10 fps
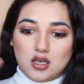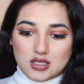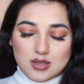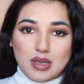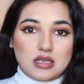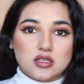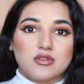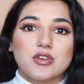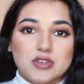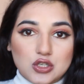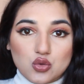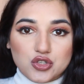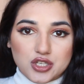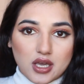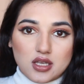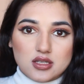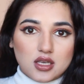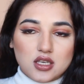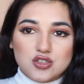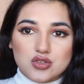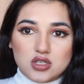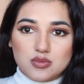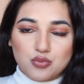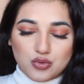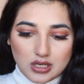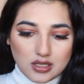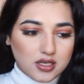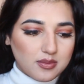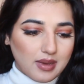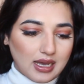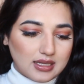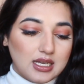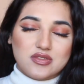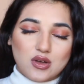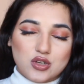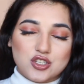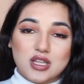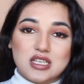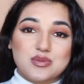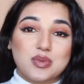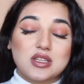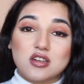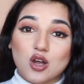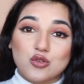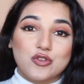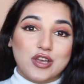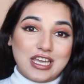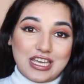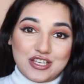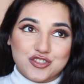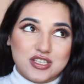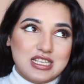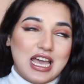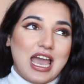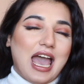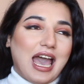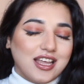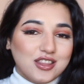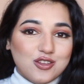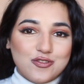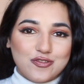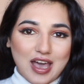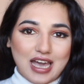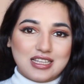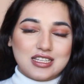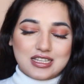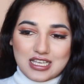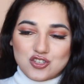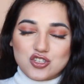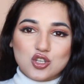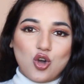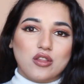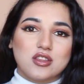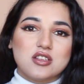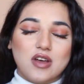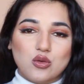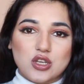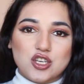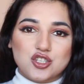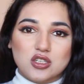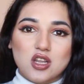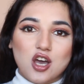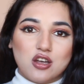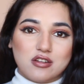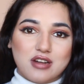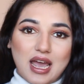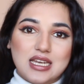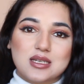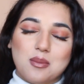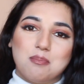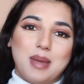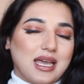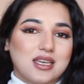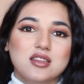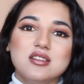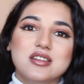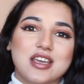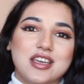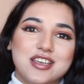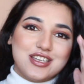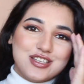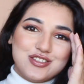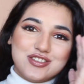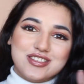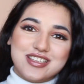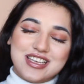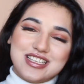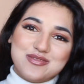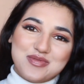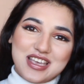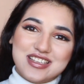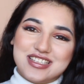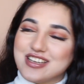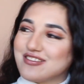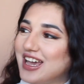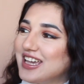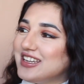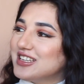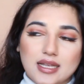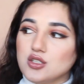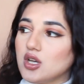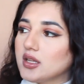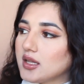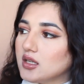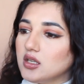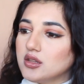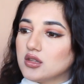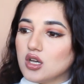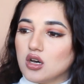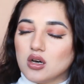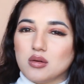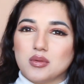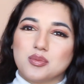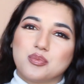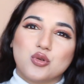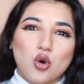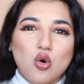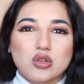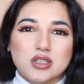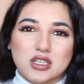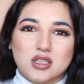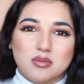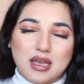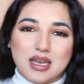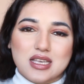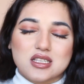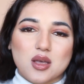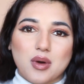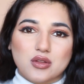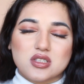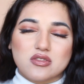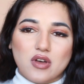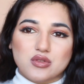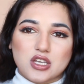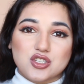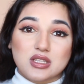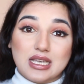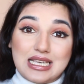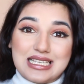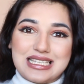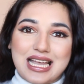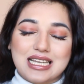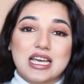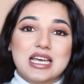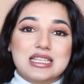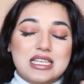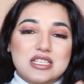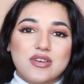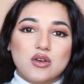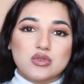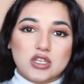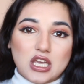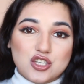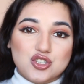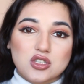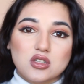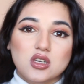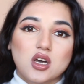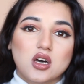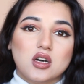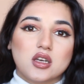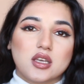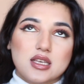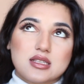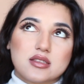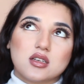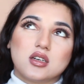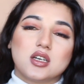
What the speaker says: It's amazing. 52 shades is just brilliant, man. This foundation has been around for ages, and the fact that they just got this foundation right back in the day, it just is amazing, right? And so another pro only in my eyes about this foundation is that this foundation is